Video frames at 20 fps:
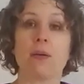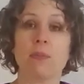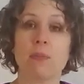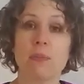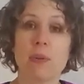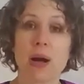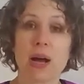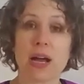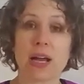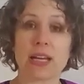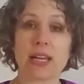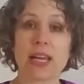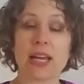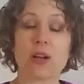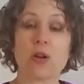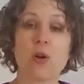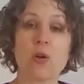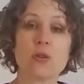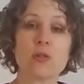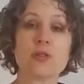but it
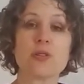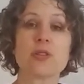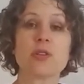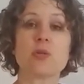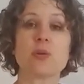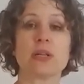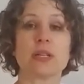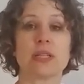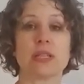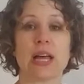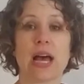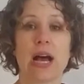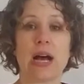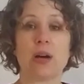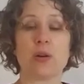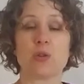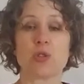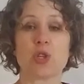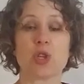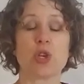also
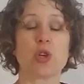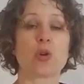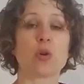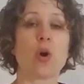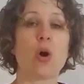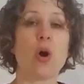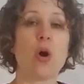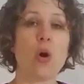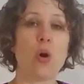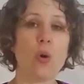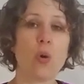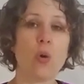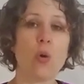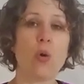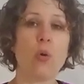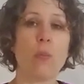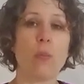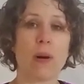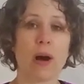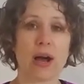allows your
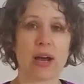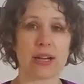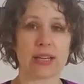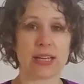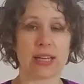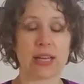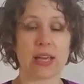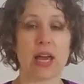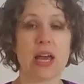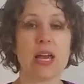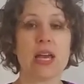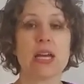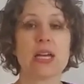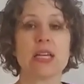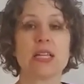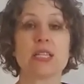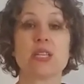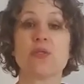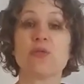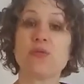whole body
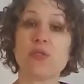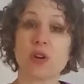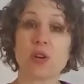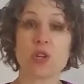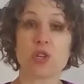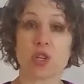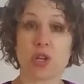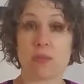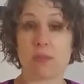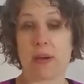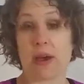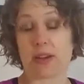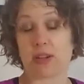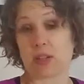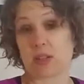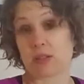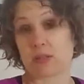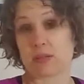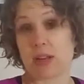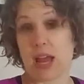to function
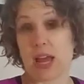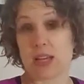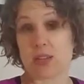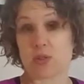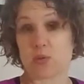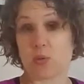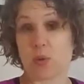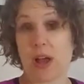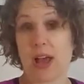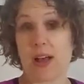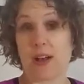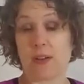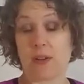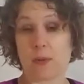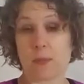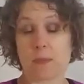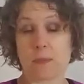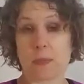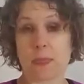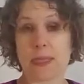better as well.
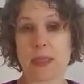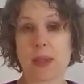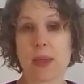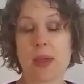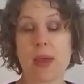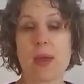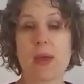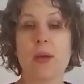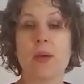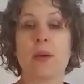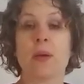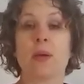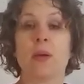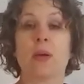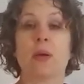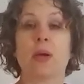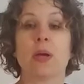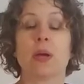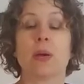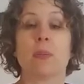
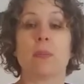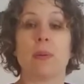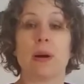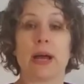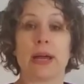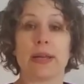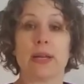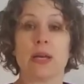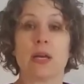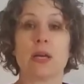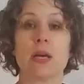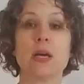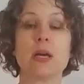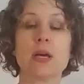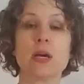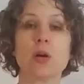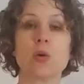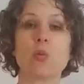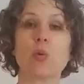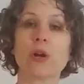But
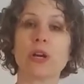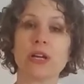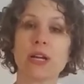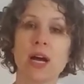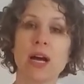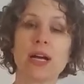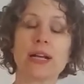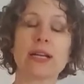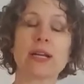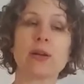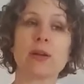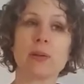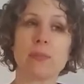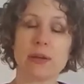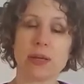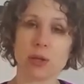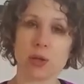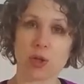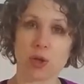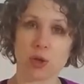we're not going to
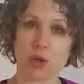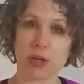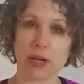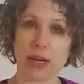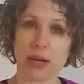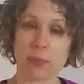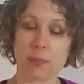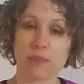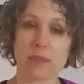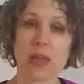be learning